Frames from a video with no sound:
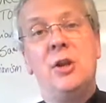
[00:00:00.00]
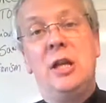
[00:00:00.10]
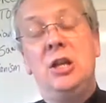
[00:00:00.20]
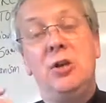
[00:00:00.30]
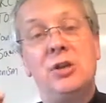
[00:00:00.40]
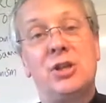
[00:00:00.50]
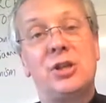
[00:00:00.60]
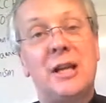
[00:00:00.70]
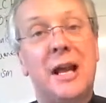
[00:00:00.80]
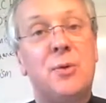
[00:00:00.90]
he
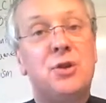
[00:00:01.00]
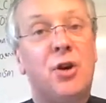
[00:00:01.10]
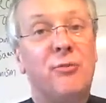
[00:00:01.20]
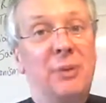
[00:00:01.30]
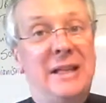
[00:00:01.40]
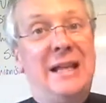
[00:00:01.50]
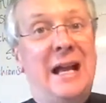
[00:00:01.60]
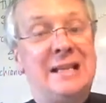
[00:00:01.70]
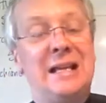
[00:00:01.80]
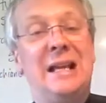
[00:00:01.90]
uses the language of
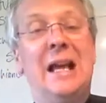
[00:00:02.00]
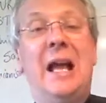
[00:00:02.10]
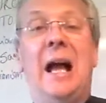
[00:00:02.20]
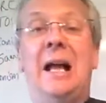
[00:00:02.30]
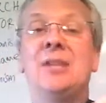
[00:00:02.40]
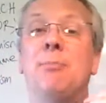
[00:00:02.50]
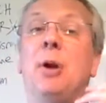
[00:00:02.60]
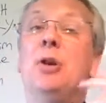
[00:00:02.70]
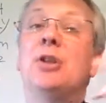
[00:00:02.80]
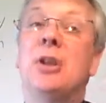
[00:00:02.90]
begetting as
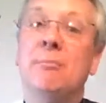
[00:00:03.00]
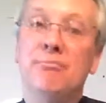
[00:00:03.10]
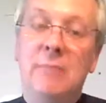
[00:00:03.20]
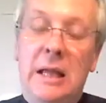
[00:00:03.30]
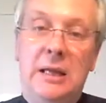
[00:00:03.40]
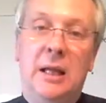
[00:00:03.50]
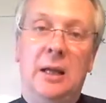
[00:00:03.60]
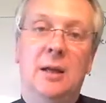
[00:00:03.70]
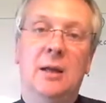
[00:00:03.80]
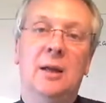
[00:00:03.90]
opposed to
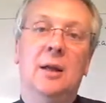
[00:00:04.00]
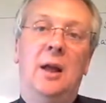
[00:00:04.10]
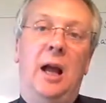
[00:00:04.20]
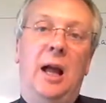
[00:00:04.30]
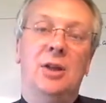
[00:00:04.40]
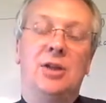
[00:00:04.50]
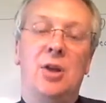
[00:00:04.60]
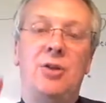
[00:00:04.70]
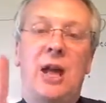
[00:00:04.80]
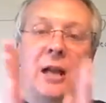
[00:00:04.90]
making. And
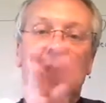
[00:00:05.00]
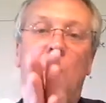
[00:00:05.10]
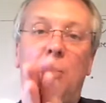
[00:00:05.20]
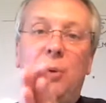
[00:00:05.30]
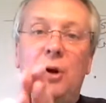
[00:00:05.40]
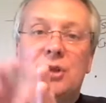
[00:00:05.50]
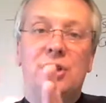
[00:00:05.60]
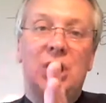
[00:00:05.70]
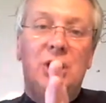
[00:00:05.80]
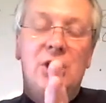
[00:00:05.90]
so that's what puts
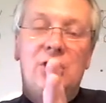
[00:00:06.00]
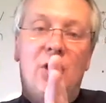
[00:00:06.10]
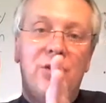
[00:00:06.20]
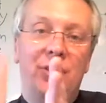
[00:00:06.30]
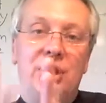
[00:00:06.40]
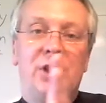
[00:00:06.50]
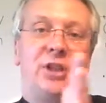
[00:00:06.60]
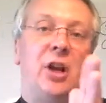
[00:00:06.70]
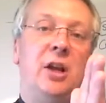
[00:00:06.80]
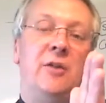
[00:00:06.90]
Jesus on
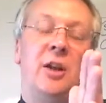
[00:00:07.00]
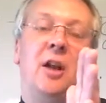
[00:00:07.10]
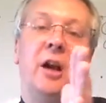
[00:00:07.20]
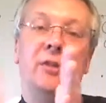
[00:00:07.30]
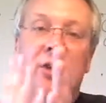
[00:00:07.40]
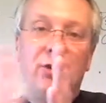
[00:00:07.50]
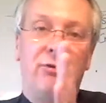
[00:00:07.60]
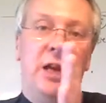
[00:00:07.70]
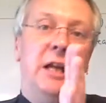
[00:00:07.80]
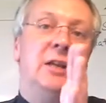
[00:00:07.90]
this side of the line, the
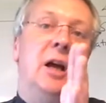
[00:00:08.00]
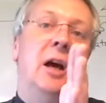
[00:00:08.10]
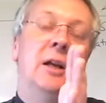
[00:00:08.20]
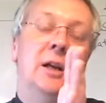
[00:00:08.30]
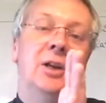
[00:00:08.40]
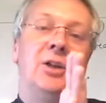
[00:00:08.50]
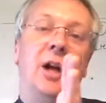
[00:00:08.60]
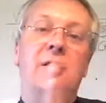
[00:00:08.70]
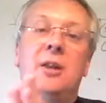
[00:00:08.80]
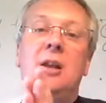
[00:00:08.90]
creator
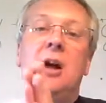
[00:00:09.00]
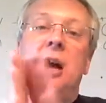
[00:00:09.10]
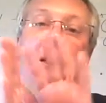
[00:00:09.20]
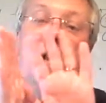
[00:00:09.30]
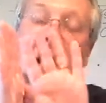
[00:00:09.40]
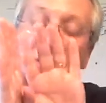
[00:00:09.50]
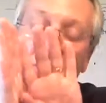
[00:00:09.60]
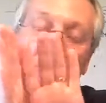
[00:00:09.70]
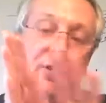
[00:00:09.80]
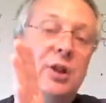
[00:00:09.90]
side of the line, and
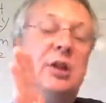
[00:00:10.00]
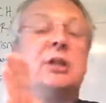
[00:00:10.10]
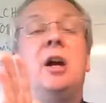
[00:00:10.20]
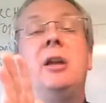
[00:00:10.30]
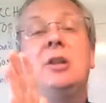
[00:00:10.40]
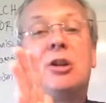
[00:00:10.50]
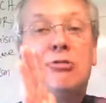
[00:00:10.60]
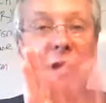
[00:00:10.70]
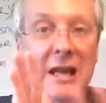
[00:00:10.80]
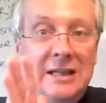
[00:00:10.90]
not this side, the
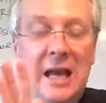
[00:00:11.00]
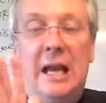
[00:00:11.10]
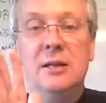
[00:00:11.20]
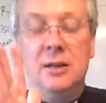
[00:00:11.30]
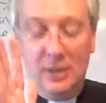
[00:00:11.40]
created